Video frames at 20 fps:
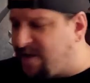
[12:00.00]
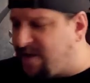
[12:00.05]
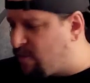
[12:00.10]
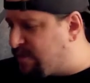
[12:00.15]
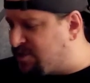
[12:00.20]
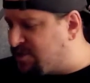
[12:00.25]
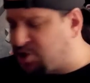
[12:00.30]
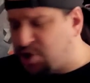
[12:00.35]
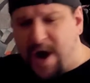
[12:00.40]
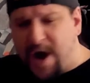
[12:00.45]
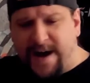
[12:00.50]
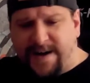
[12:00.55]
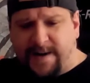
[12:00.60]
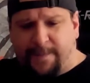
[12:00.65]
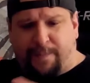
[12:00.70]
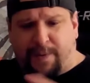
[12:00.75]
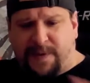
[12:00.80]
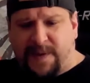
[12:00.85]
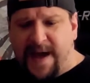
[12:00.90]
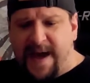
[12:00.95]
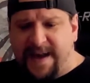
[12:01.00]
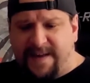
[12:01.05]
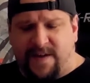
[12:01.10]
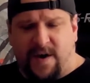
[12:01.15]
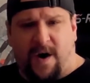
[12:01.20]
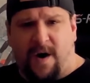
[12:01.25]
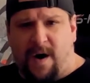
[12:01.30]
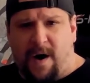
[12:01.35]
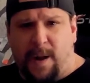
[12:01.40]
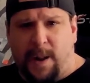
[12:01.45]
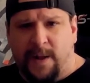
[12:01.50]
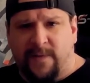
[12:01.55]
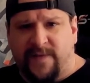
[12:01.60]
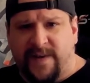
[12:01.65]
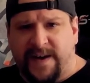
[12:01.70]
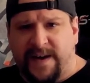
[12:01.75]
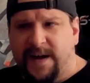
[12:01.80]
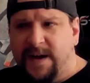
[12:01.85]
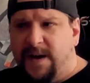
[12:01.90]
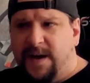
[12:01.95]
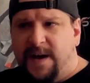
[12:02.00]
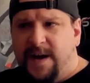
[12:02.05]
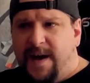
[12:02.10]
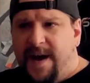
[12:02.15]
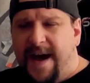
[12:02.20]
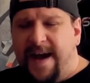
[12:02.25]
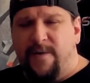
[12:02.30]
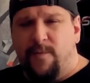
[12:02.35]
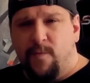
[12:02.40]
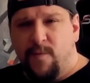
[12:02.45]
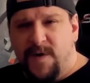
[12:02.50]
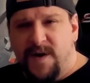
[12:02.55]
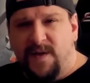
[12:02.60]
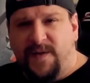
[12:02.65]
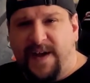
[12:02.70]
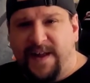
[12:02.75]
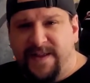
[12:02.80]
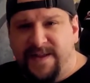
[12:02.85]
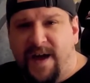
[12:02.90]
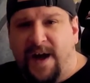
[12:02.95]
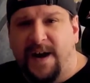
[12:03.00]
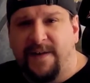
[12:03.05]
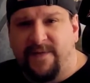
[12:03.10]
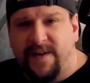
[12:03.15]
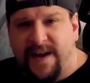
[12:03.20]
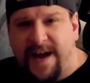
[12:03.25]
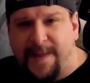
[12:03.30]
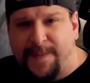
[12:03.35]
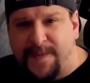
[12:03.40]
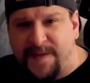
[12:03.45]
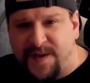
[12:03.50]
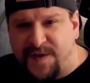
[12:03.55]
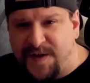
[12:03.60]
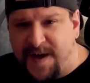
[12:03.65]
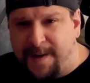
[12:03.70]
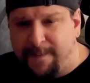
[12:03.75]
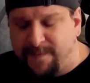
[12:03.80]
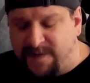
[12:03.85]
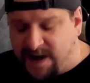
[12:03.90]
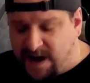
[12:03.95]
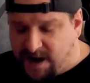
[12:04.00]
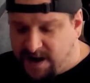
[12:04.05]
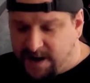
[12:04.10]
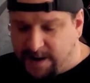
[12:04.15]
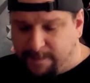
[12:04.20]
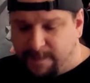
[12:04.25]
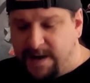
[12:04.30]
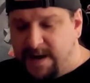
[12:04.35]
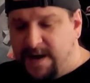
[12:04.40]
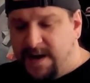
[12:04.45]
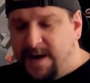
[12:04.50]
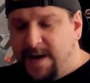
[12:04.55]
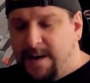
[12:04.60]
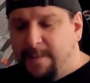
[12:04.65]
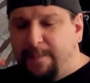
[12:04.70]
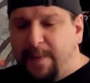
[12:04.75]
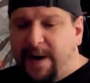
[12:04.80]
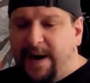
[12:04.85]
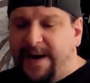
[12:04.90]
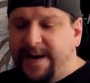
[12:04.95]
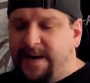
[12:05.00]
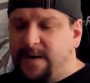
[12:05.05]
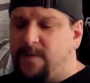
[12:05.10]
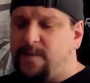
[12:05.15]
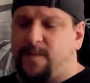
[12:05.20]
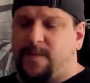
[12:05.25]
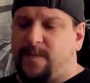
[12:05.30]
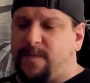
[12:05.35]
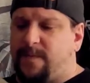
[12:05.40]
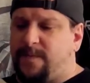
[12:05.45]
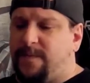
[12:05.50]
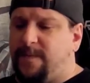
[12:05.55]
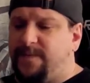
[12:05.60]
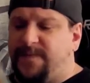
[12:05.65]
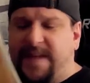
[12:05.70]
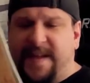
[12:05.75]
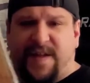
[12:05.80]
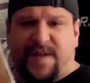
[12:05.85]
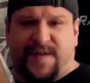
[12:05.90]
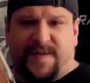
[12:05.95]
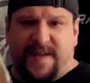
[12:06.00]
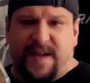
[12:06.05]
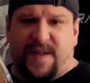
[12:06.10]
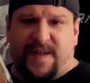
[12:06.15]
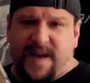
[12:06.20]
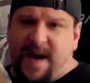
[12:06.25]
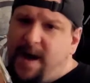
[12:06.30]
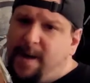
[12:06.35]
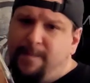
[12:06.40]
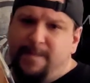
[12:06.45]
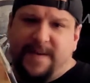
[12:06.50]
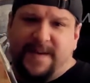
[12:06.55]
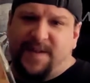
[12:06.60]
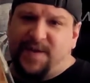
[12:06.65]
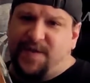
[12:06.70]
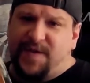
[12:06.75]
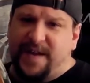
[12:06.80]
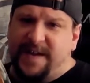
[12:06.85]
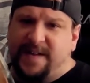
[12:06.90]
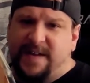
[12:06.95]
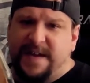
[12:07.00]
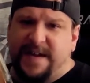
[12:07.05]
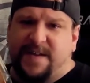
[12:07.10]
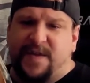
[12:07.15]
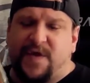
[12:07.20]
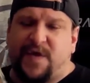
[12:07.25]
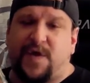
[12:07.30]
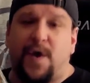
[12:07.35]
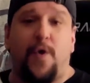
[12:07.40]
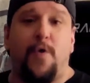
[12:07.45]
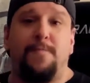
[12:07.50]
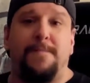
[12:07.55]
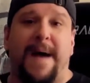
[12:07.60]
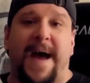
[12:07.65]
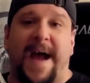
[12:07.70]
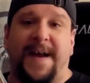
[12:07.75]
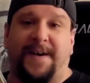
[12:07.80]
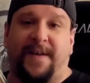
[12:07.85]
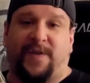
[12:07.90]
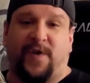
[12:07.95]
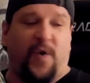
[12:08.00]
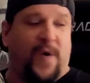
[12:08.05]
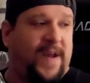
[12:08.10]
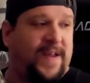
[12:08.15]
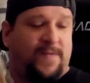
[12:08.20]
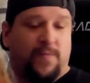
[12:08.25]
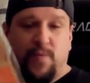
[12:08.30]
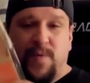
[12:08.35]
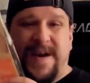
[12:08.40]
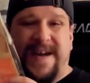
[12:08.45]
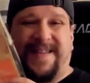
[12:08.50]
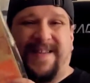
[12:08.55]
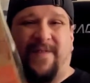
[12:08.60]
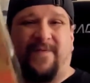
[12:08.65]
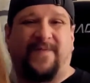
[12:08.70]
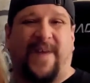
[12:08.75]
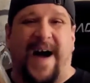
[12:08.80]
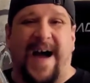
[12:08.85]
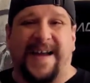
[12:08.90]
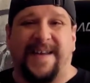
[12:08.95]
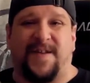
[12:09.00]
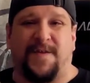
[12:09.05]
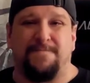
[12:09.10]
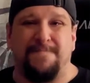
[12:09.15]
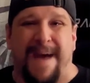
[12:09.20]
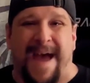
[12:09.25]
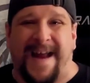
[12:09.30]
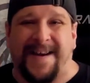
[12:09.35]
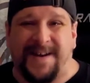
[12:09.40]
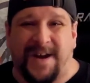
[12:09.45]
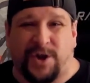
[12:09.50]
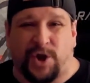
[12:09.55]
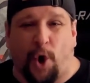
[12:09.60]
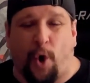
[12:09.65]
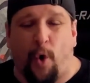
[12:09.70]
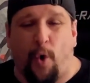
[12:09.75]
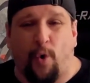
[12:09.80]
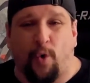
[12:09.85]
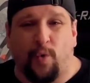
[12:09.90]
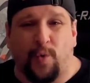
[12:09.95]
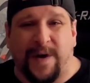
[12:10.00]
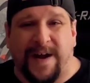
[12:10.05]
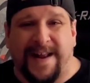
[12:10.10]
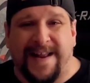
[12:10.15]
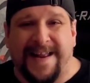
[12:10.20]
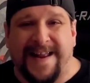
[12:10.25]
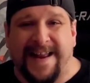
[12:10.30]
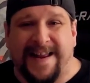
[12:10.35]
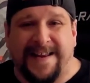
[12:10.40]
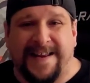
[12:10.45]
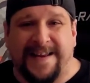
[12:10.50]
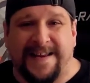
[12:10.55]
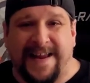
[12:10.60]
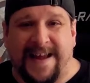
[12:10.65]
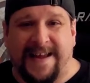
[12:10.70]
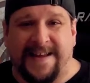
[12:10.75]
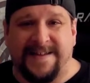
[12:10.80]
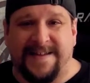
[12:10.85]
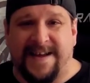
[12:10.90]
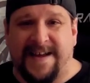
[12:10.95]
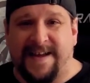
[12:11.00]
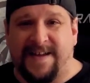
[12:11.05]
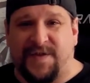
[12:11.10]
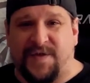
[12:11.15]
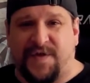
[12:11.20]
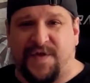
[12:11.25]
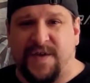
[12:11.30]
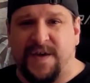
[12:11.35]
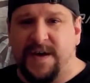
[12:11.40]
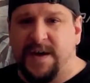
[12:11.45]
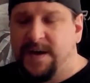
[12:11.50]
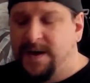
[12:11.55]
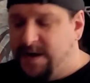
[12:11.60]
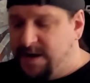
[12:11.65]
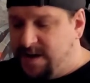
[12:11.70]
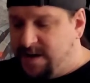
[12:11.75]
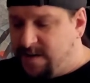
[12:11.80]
Kansas was trying to play to all of it, and really none of it at the same time. But this album it's so mandatory. It redefines mandatoriness.